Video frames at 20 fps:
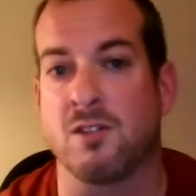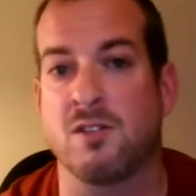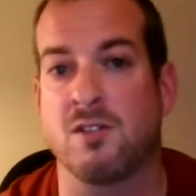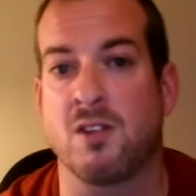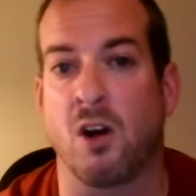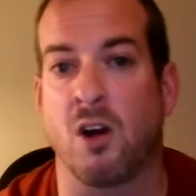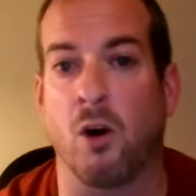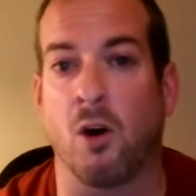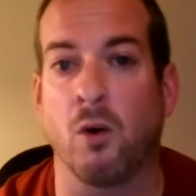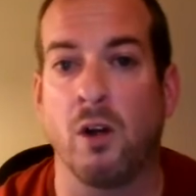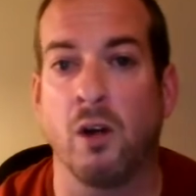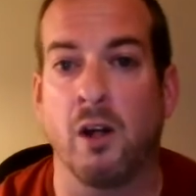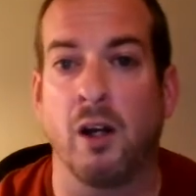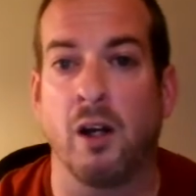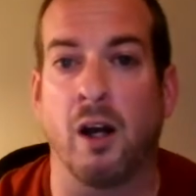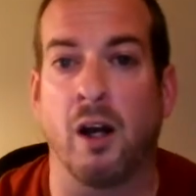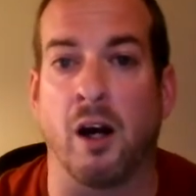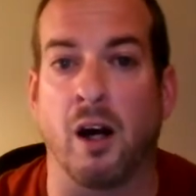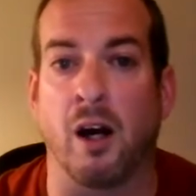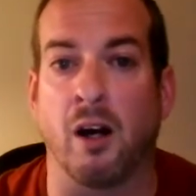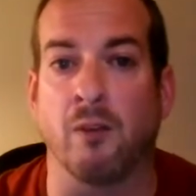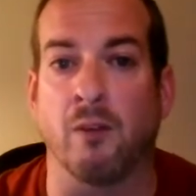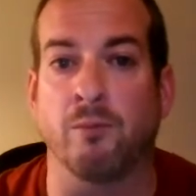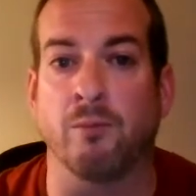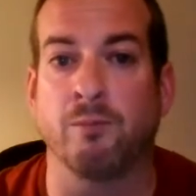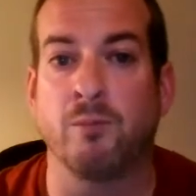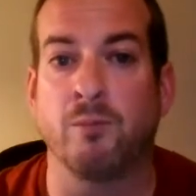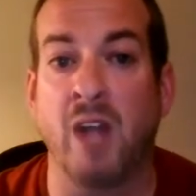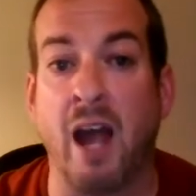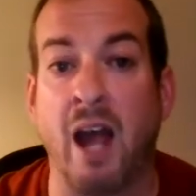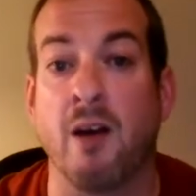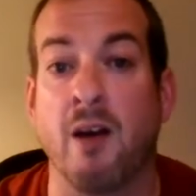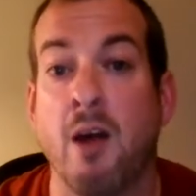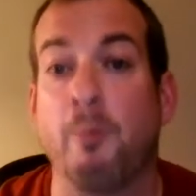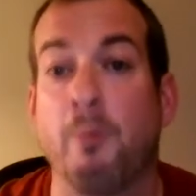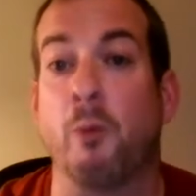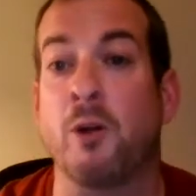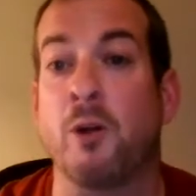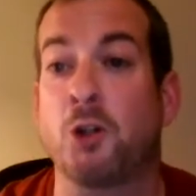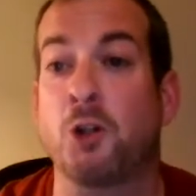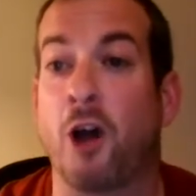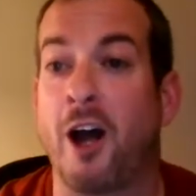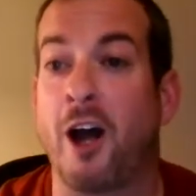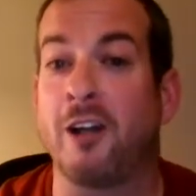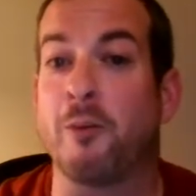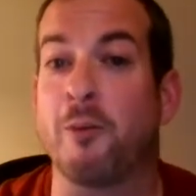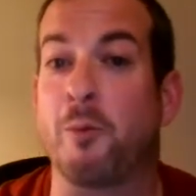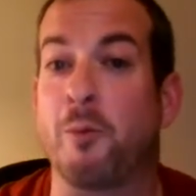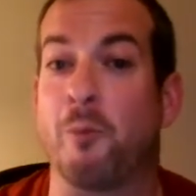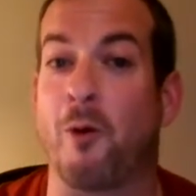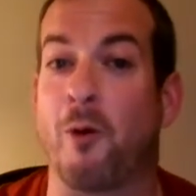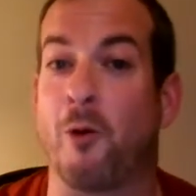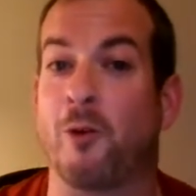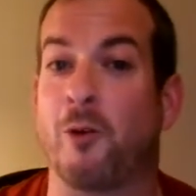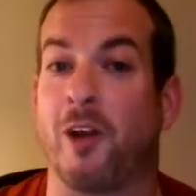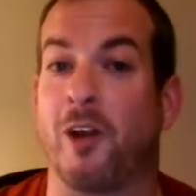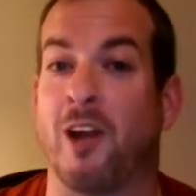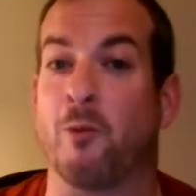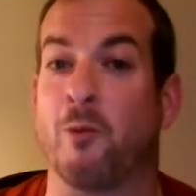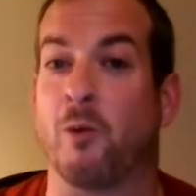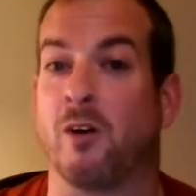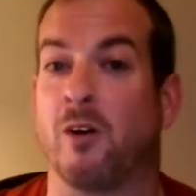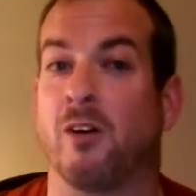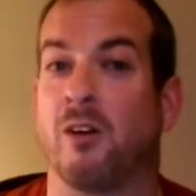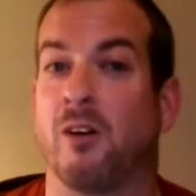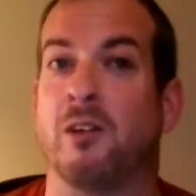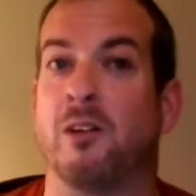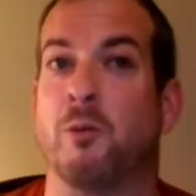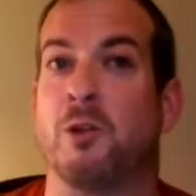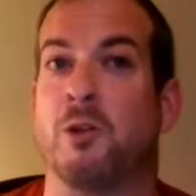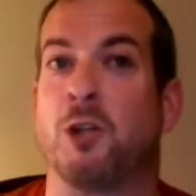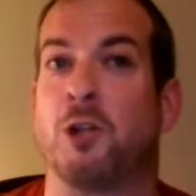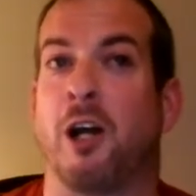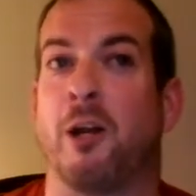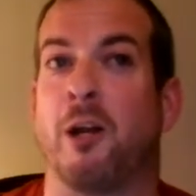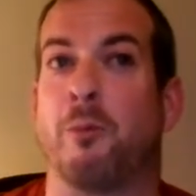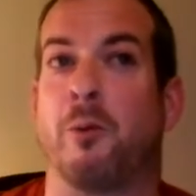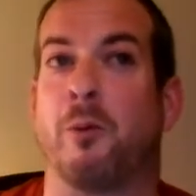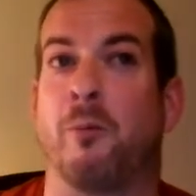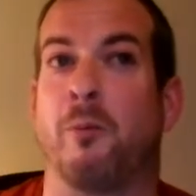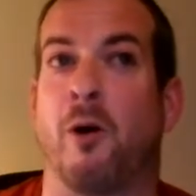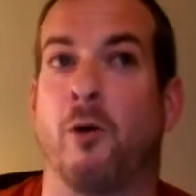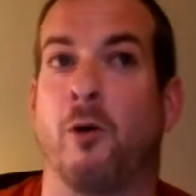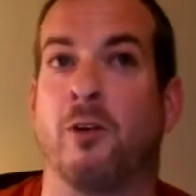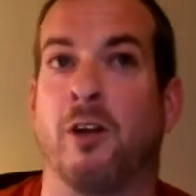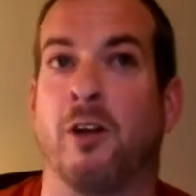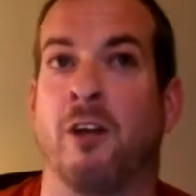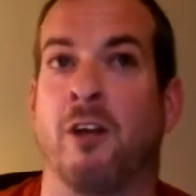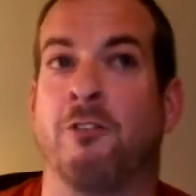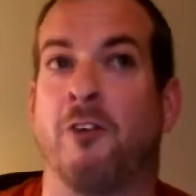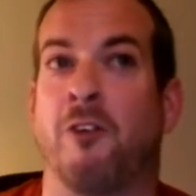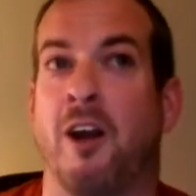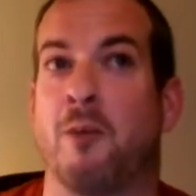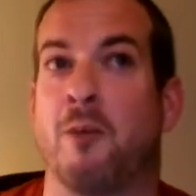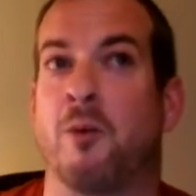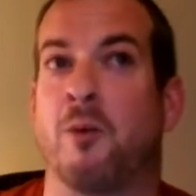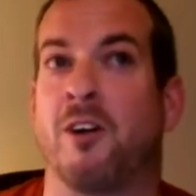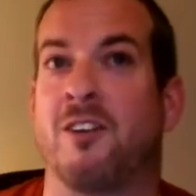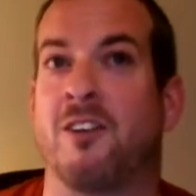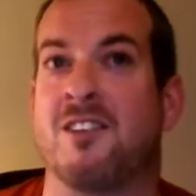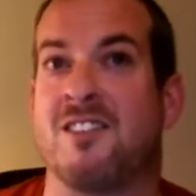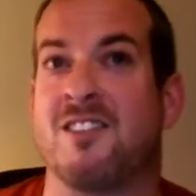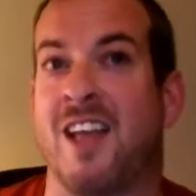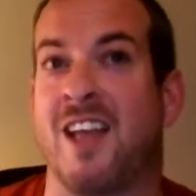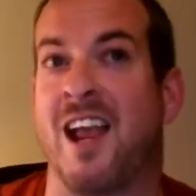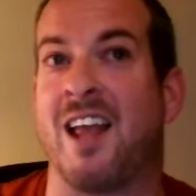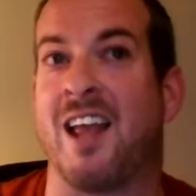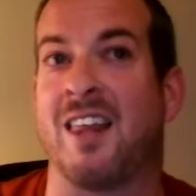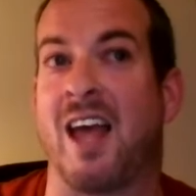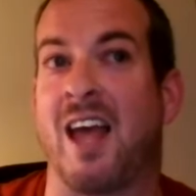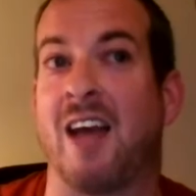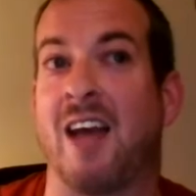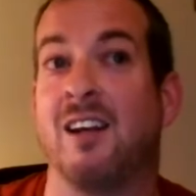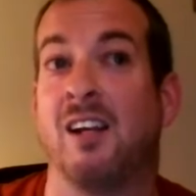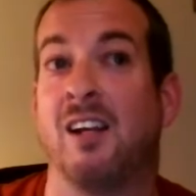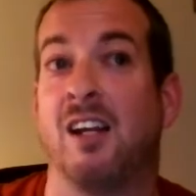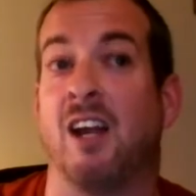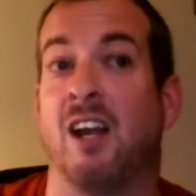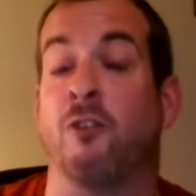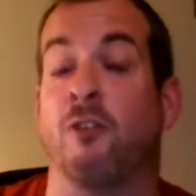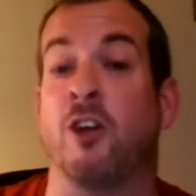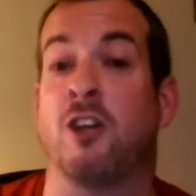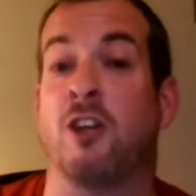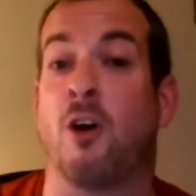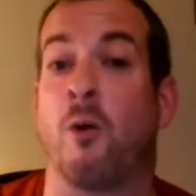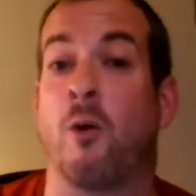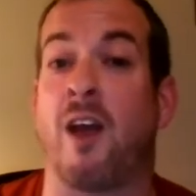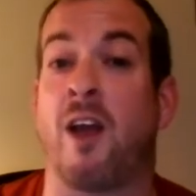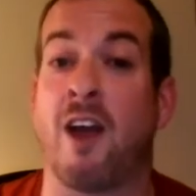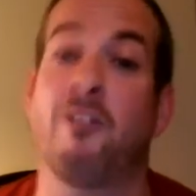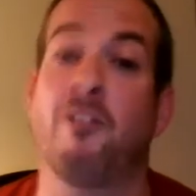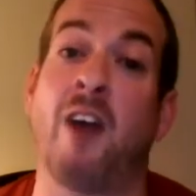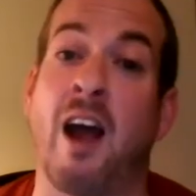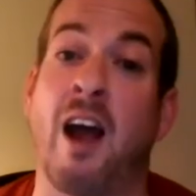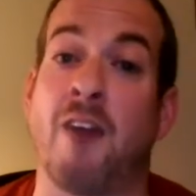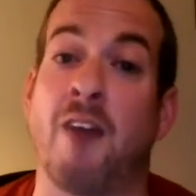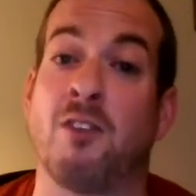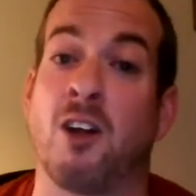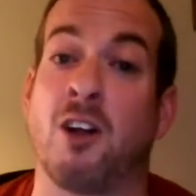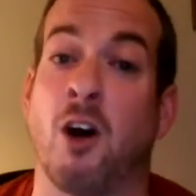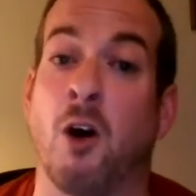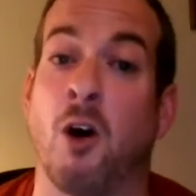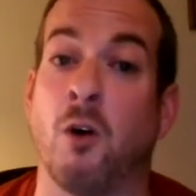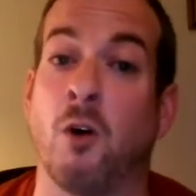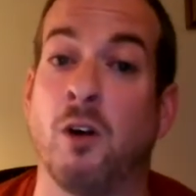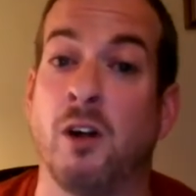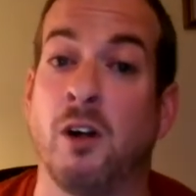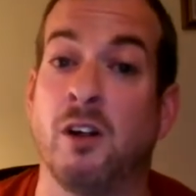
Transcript: So but we try to promote a world and we try to promote a framework to say that if we don't ever have to go